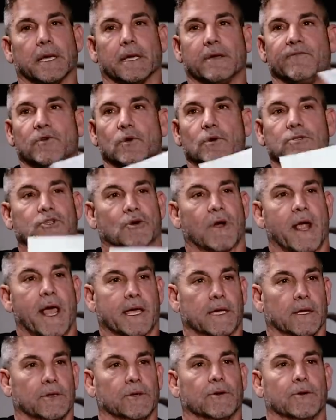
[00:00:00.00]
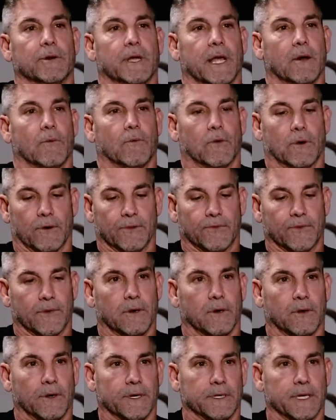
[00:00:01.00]
Like if you're tracking your net
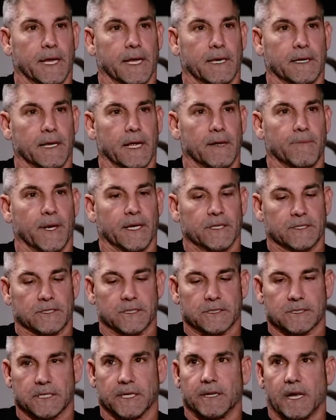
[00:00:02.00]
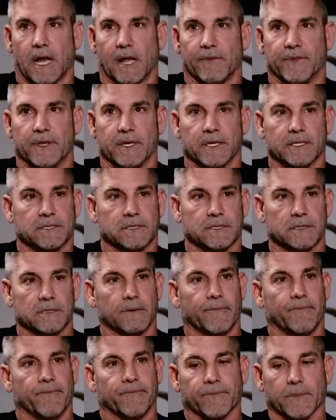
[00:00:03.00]
worth on a day to day basis and not this
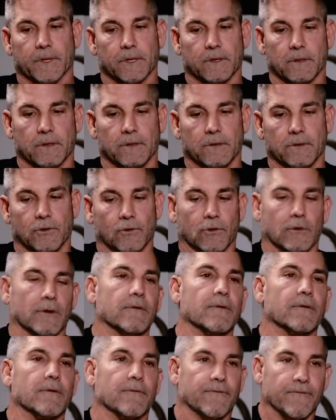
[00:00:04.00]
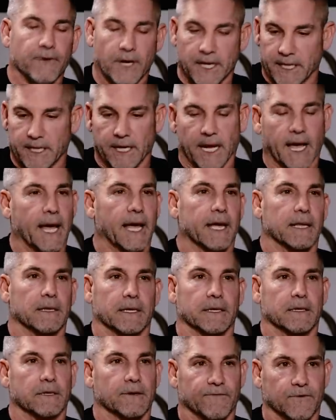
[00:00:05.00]
cash you're fucking
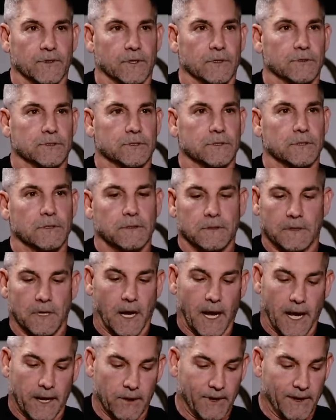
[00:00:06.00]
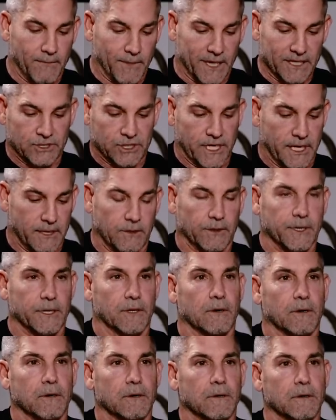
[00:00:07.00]
highly confused. Yeah. I don't have my jet on
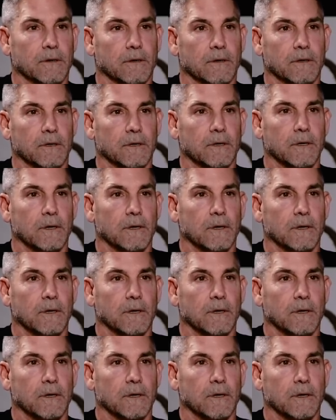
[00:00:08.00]
here. Mm-hmm.